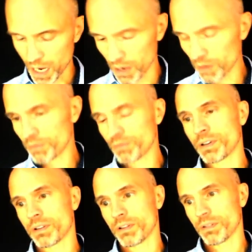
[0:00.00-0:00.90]
of
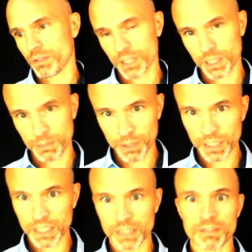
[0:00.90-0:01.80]
the
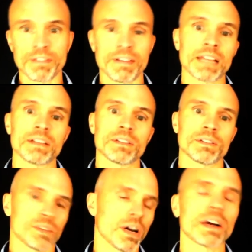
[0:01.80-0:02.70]
communicative
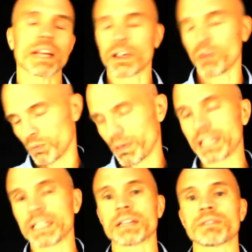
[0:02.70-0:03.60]
event, talking or
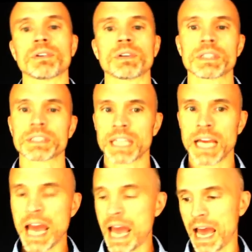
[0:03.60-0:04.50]
writing, of course.
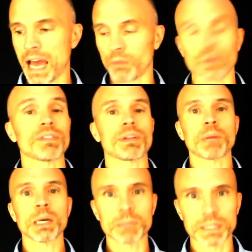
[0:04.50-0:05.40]
What's the
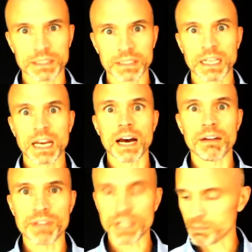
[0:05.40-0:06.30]
purpose
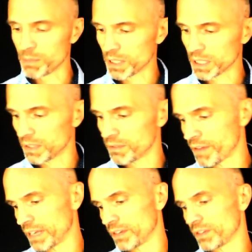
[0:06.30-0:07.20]
of the communicative
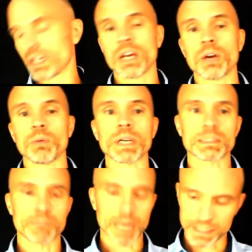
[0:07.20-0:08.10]
event? We
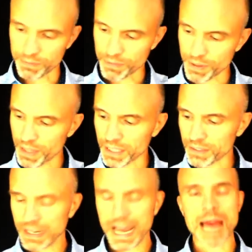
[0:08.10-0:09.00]
expect different
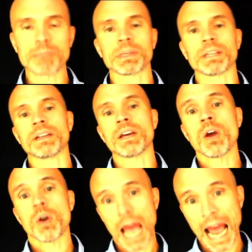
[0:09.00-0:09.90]
things to happen
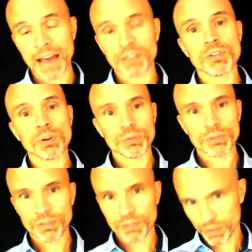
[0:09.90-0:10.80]
as
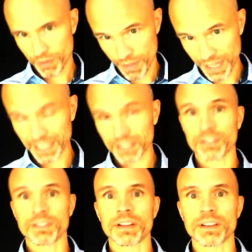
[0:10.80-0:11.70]
those
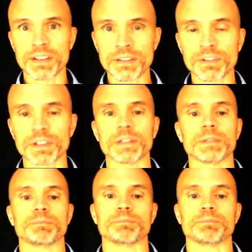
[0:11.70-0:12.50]
things differ.